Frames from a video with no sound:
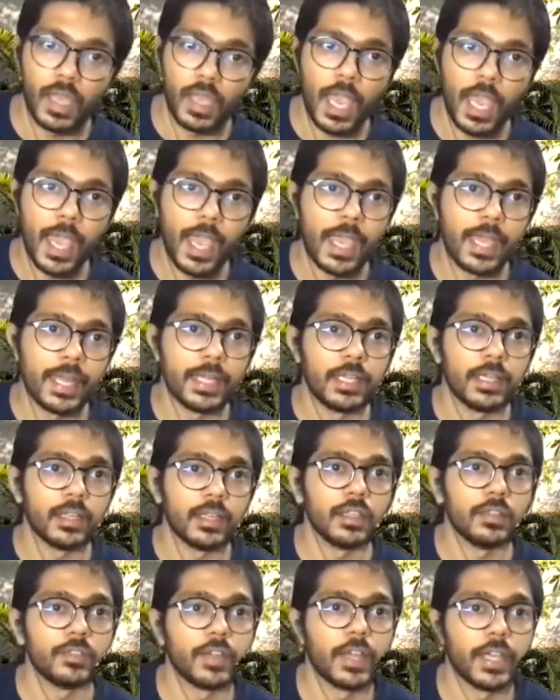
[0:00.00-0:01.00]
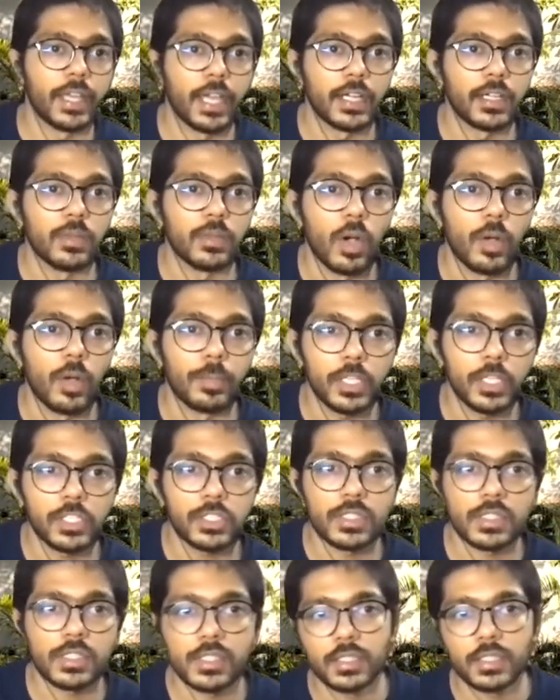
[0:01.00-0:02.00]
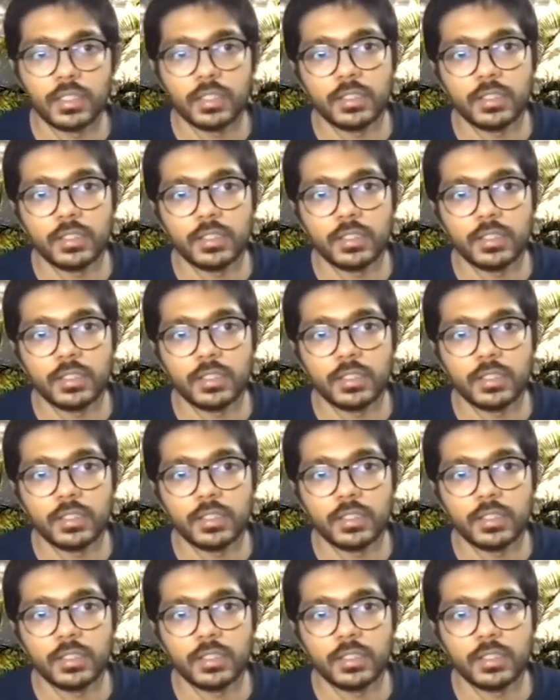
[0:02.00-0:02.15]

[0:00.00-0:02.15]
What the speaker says: And if I head to operations,